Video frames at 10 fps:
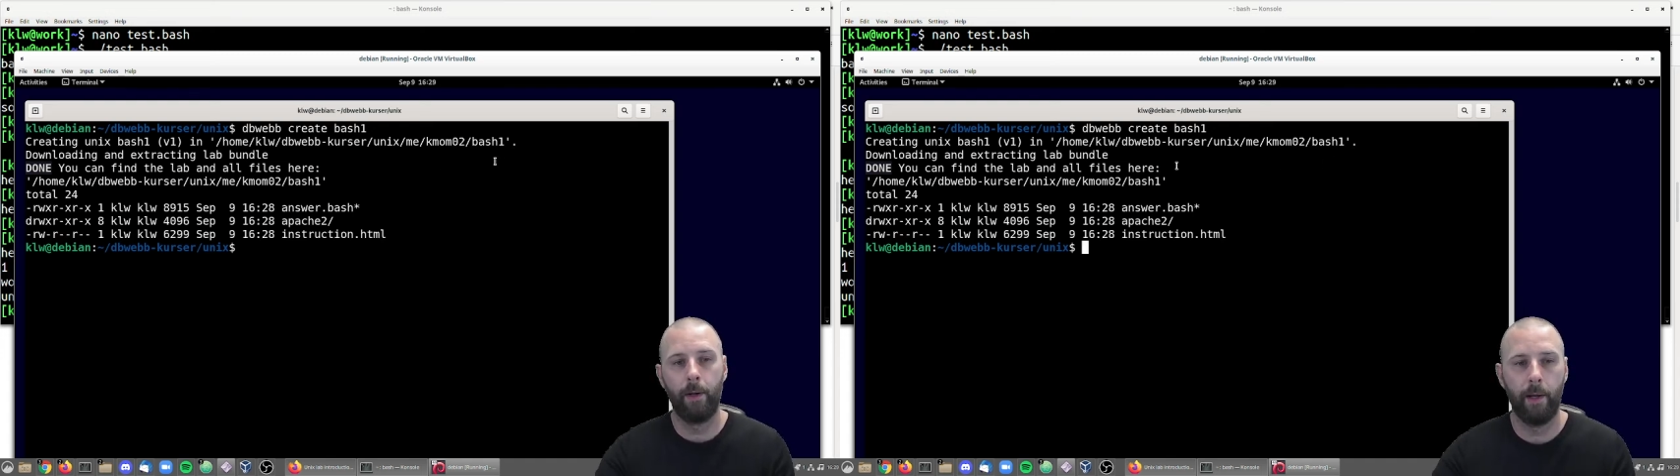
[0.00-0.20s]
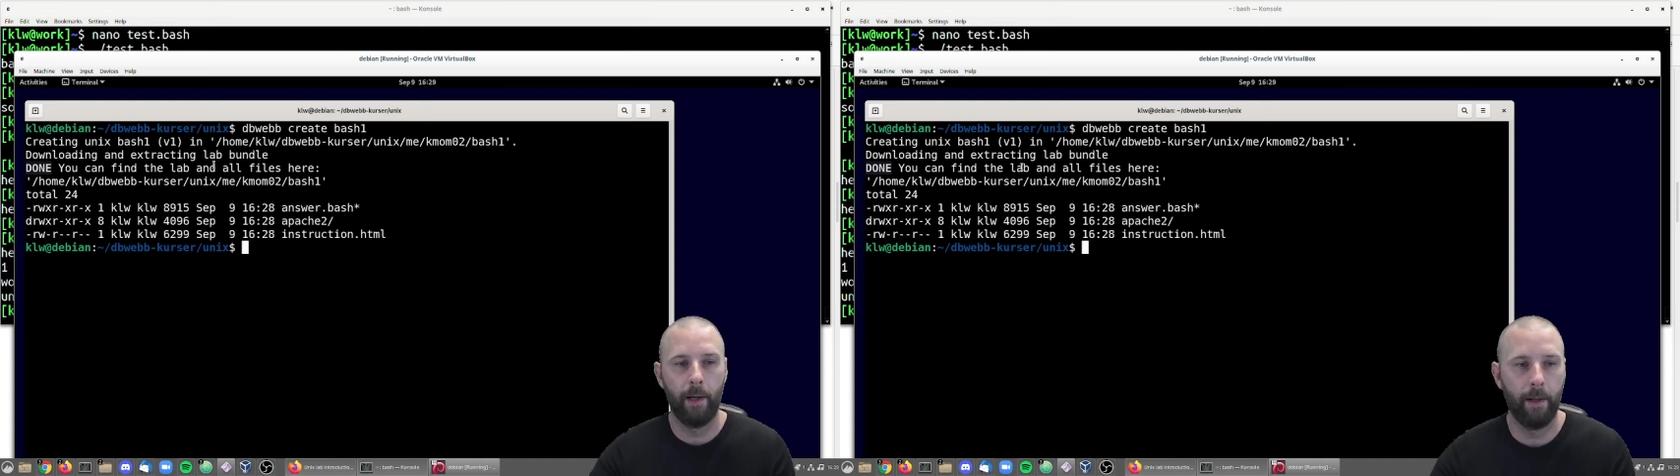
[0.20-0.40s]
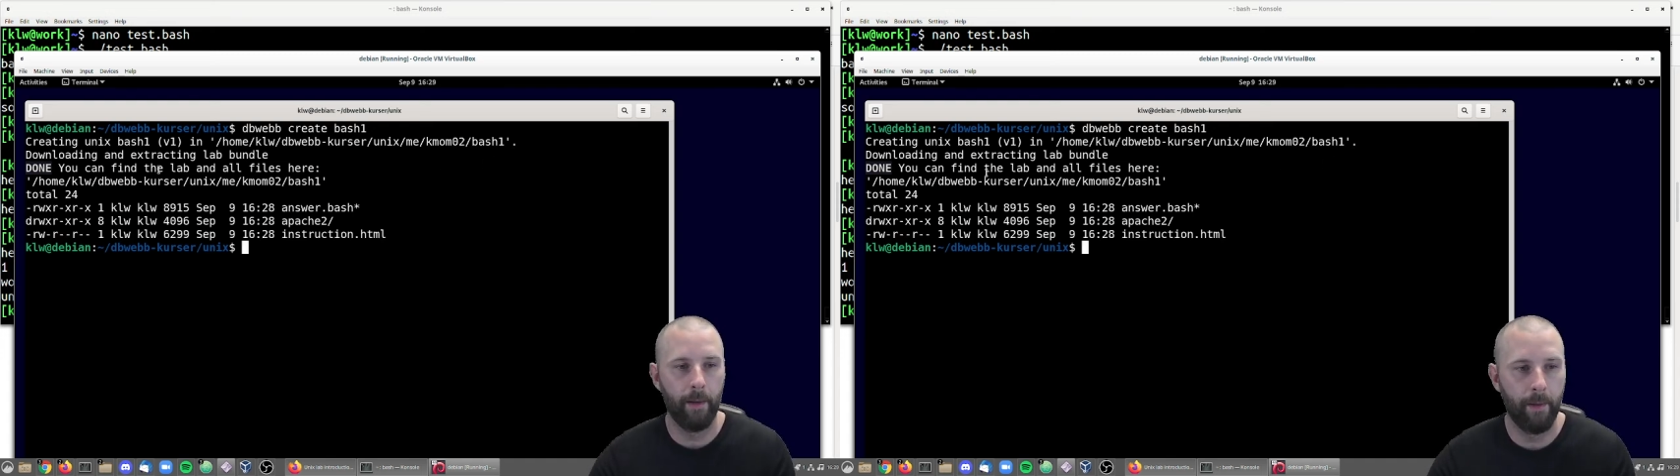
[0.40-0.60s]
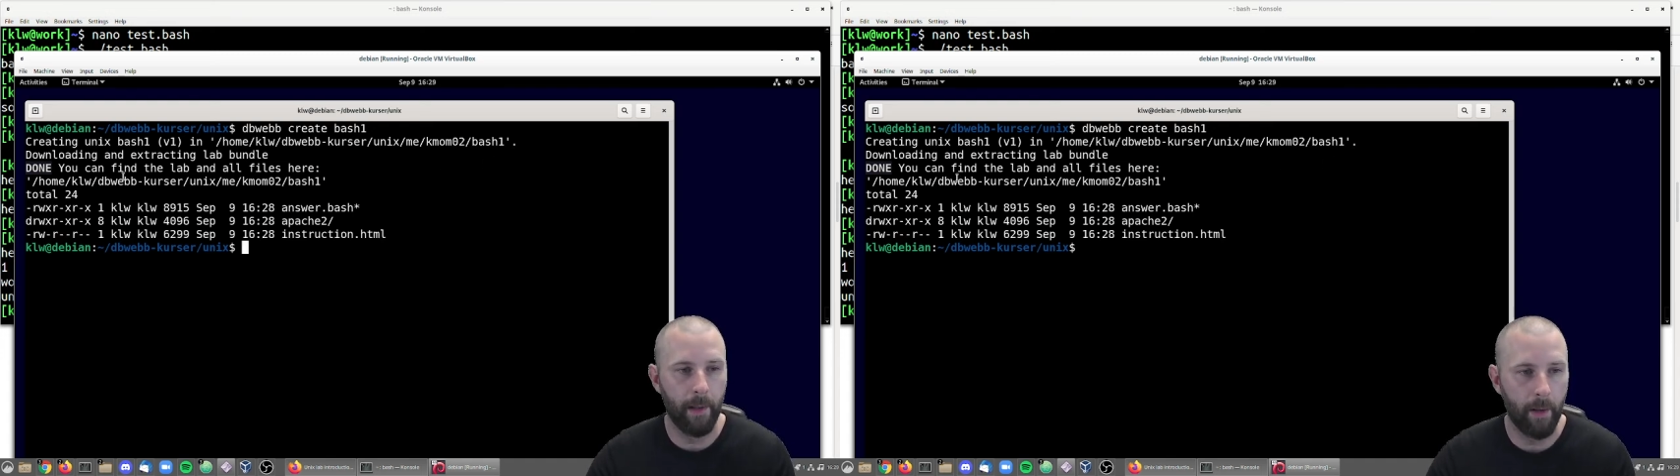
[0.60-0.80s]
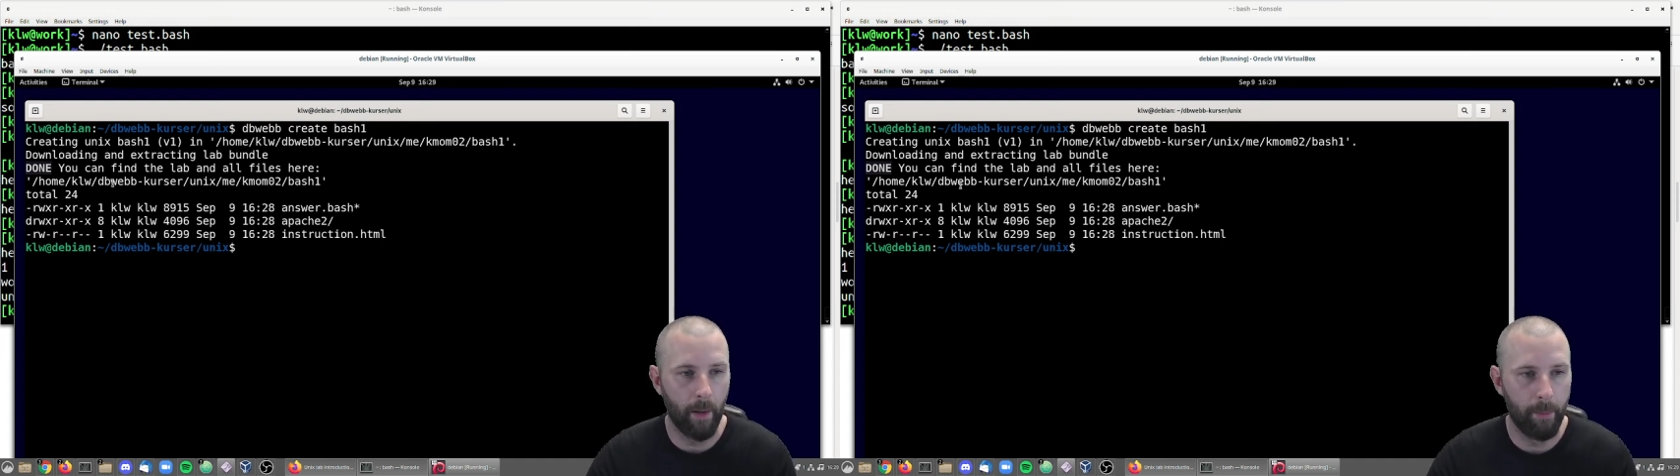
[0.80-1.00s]
and they
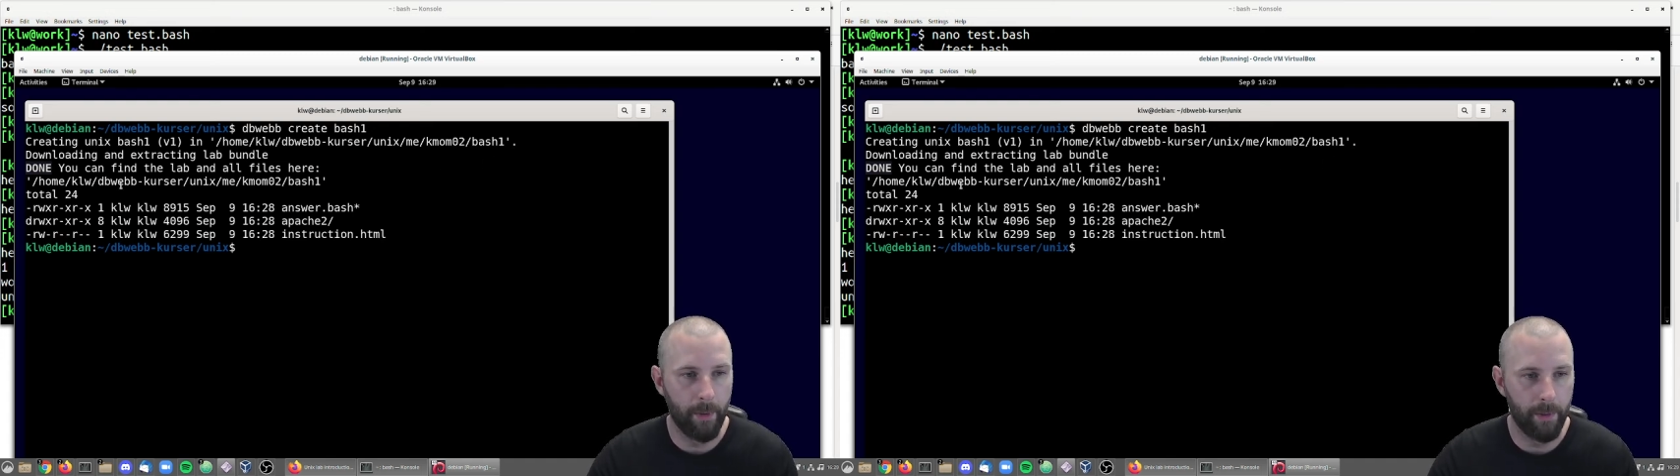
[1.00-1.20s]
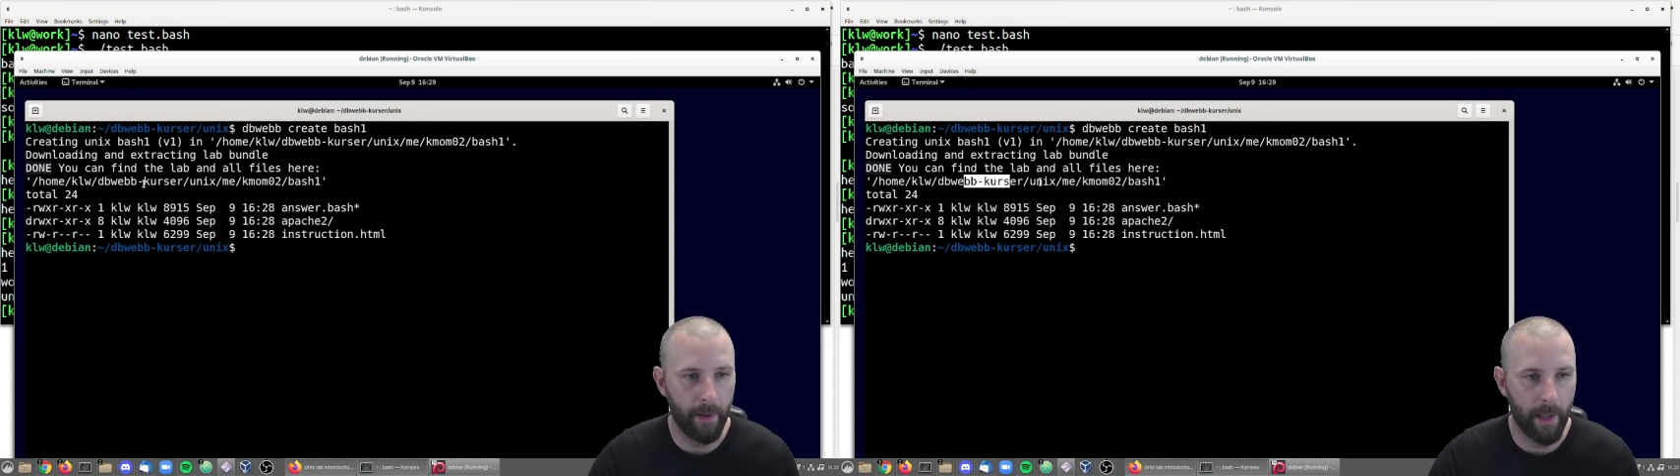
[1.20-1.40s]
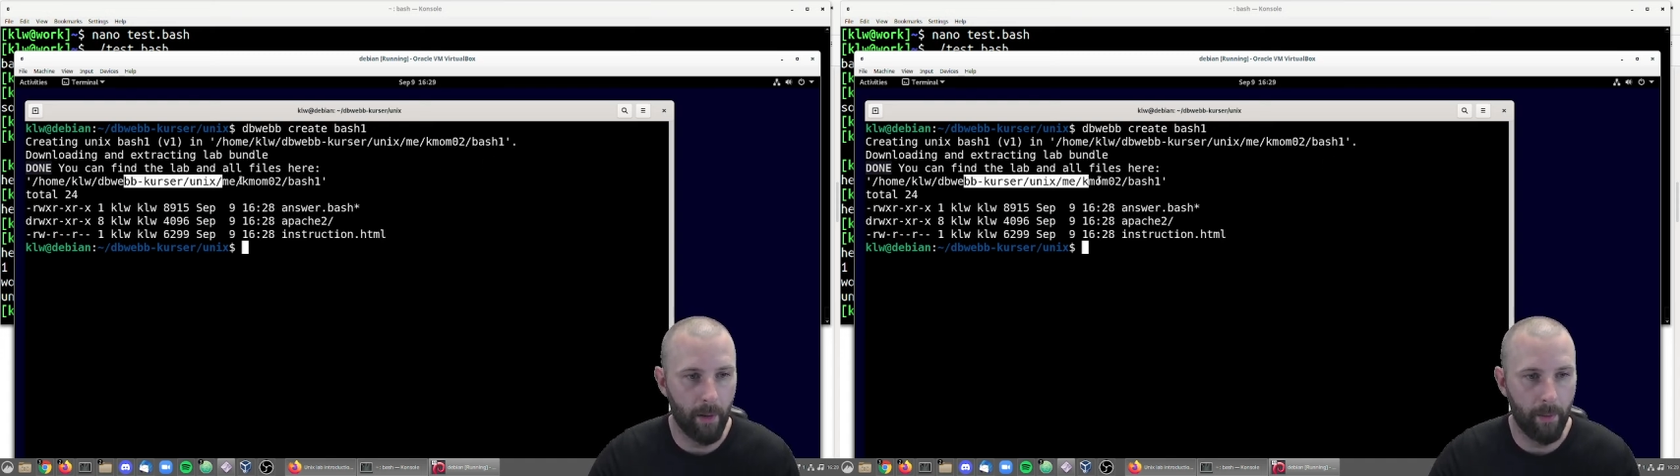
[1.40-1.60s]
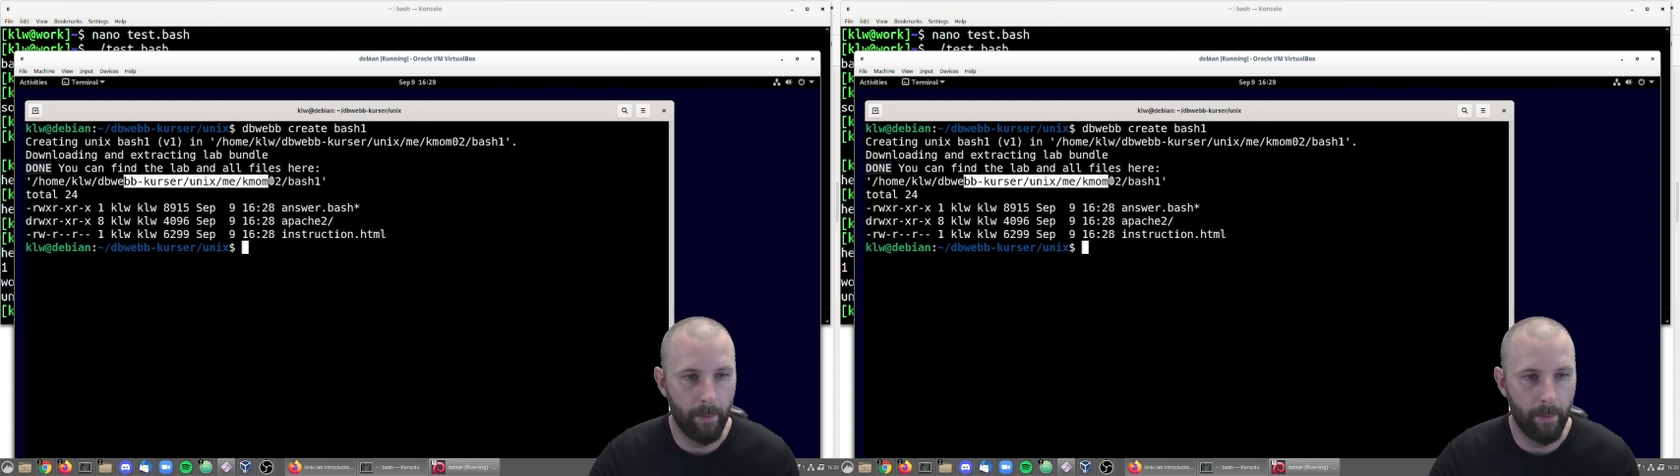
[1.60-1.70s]
are put here.